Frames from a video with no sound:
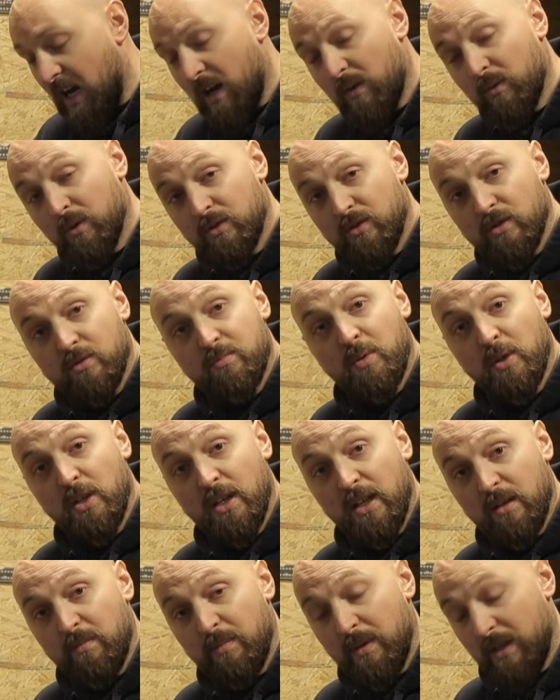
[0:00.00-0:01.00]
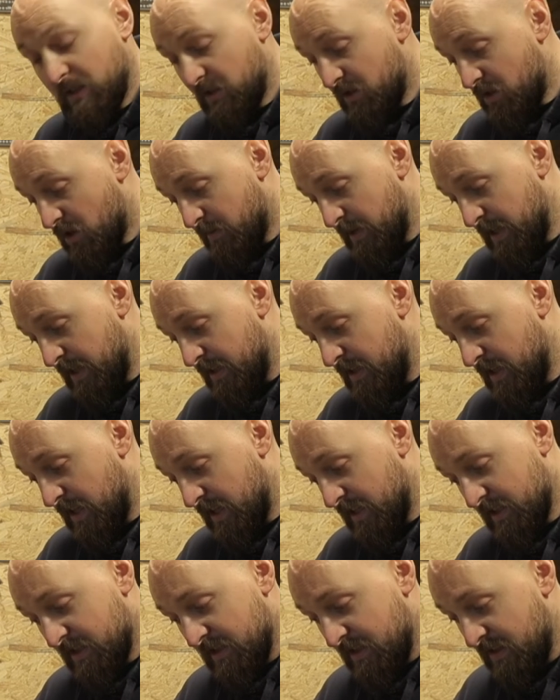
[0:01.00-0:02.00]
I will just put it in a pinned comment,
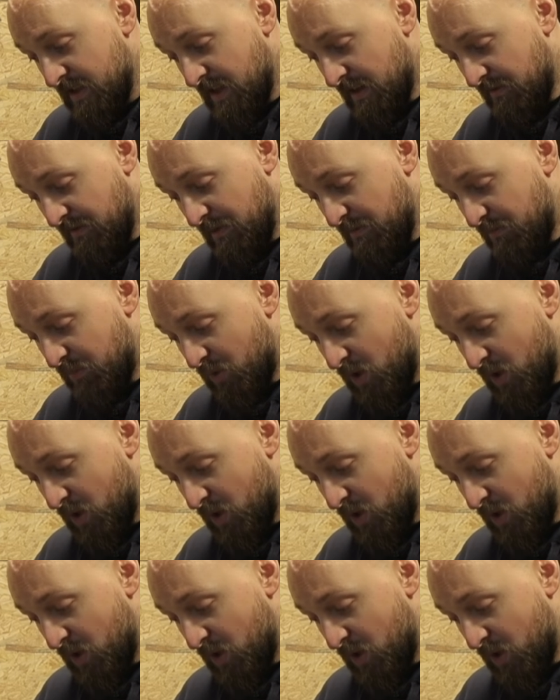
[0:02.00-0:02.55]
and if it